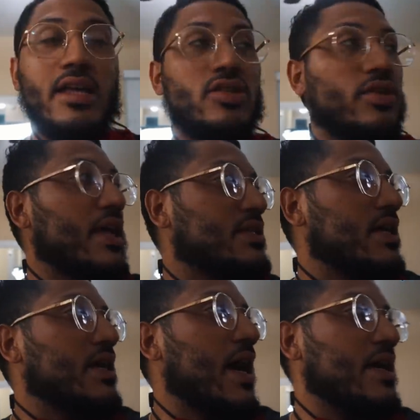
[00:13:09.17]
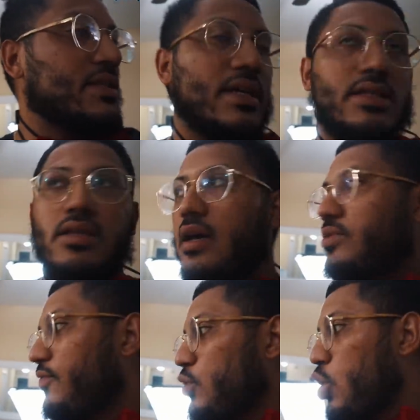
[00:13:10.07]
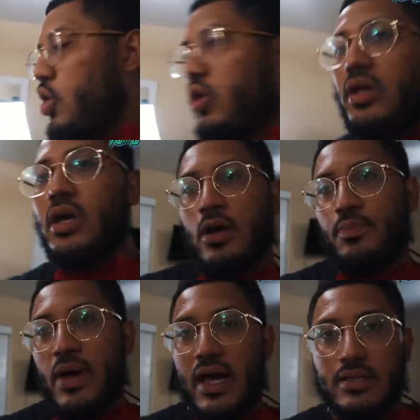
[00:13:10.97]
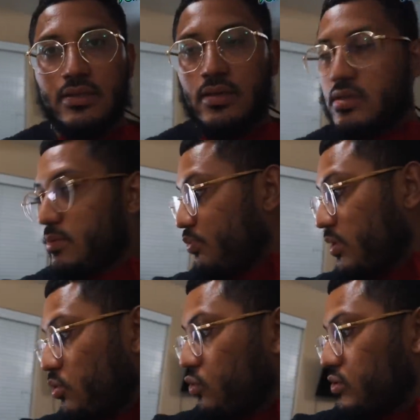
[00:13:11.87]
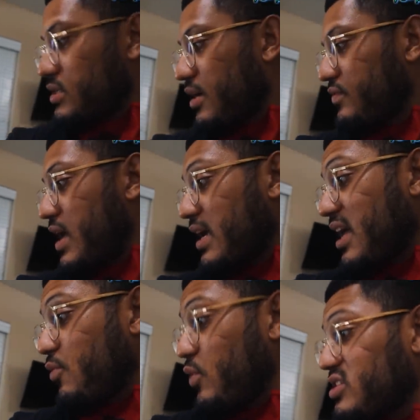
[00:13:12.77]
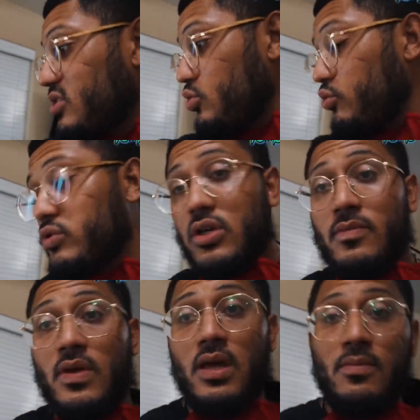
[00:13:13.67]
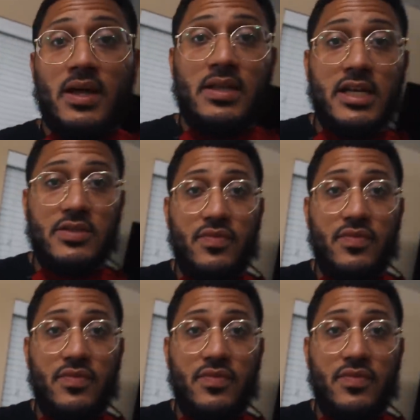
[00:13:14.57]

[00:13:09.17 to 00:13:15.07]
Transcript: All right, so that's it, guys. That's the vlog. Unboxed some pretty cool stuff that I can't wait to use them in my next